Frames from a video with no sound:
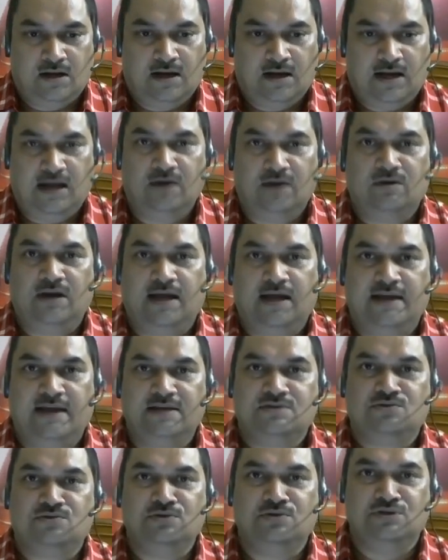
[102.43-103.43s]
I would
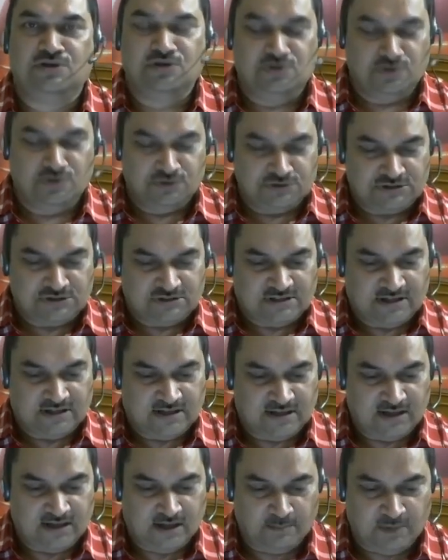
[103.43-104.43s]
like to introduce
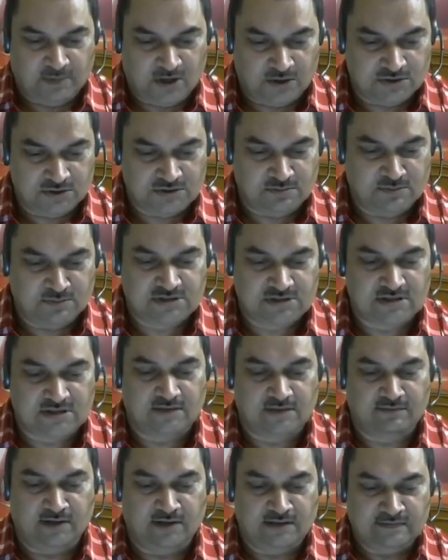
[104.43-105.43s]
about
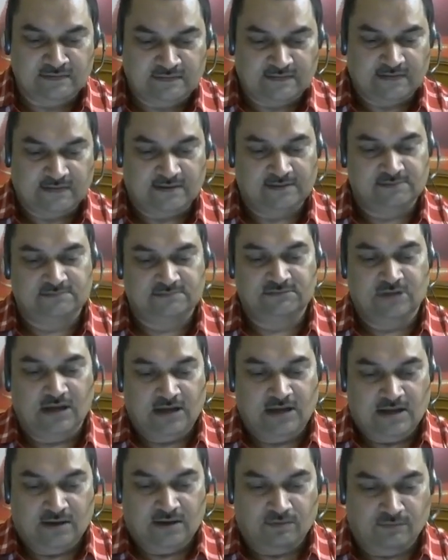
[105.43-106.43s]
Mr. Vince.
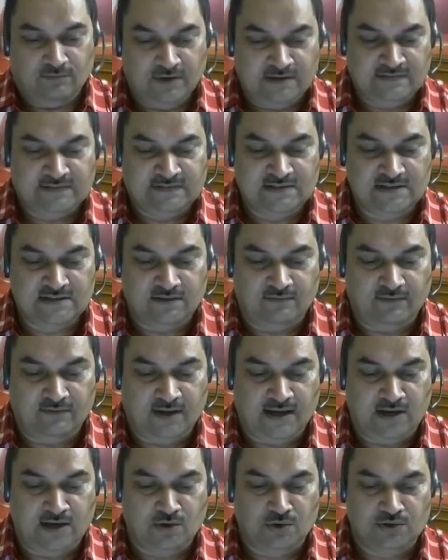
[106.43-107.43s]
Vince is a
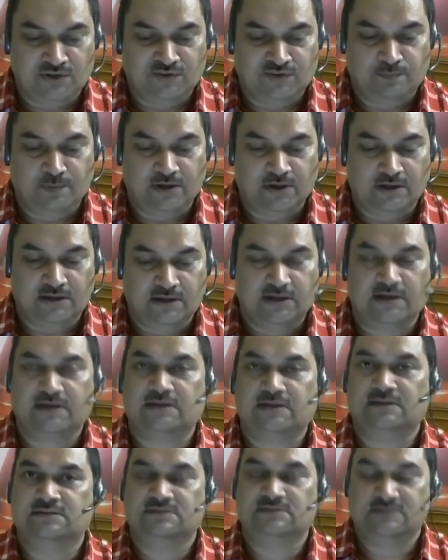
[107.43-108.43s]
well-known speaker,
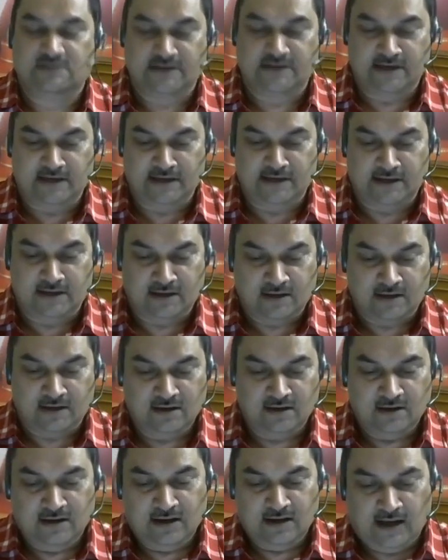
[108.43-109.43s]
trainer,
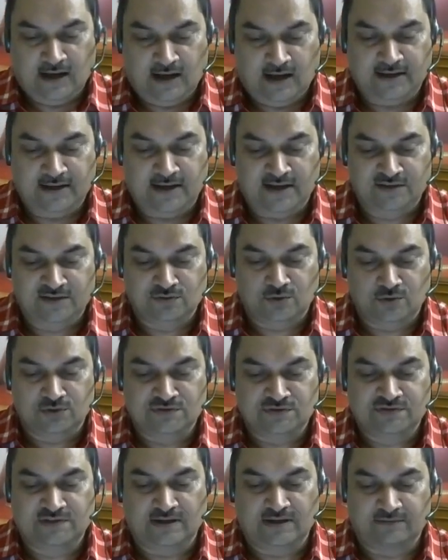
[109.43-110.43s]
and has
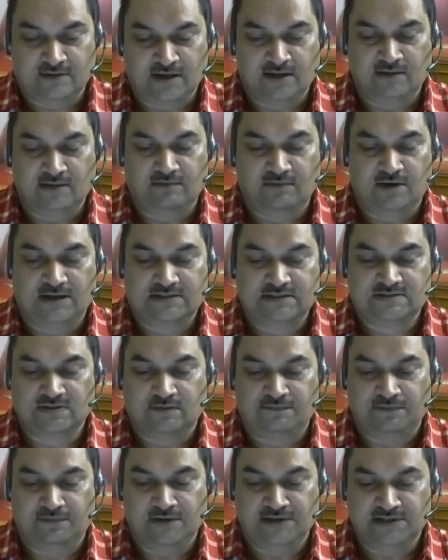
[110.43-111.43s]
won several awards
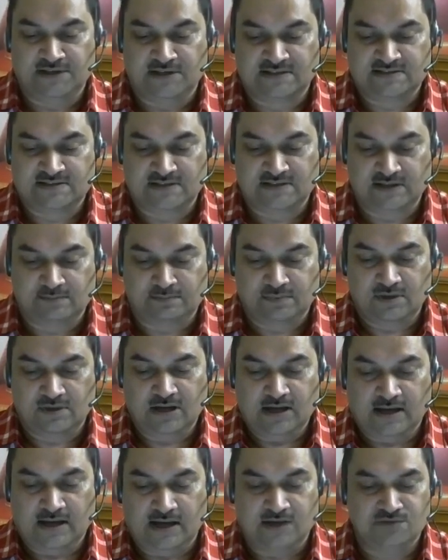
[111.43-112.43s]
of leadership,
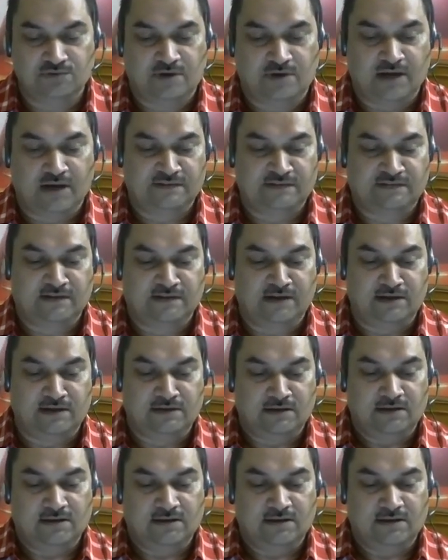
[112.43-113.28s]
education,